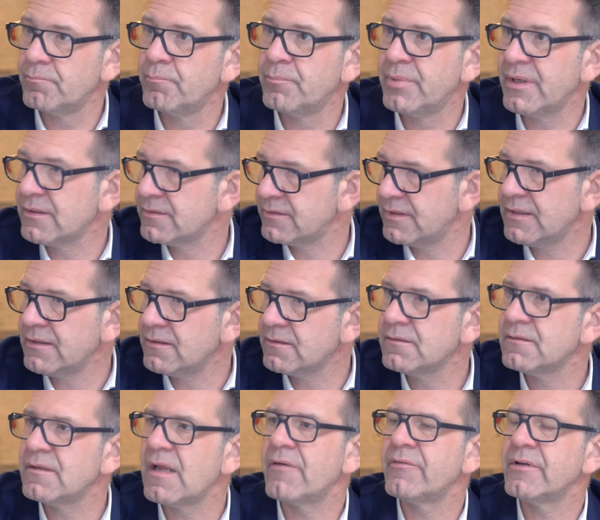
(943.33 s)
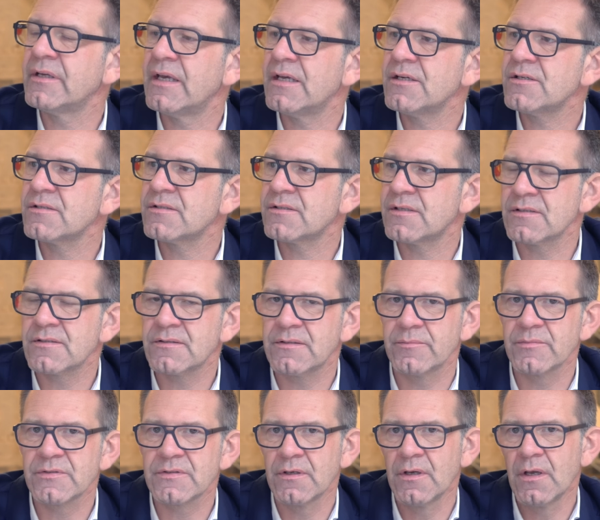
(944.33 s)
built-in navigation mm -hmm.
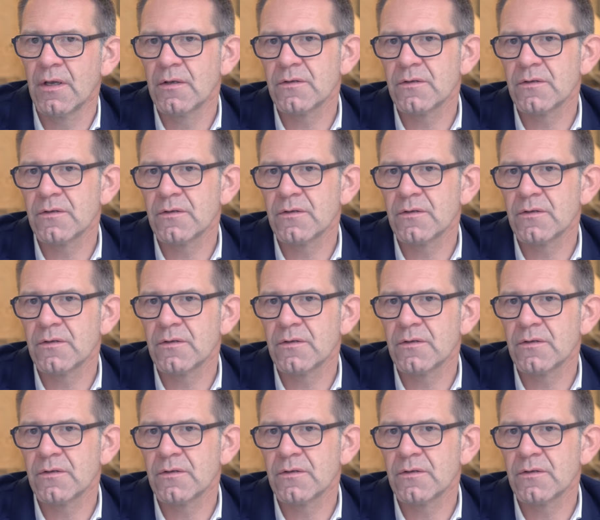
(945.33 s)
systems.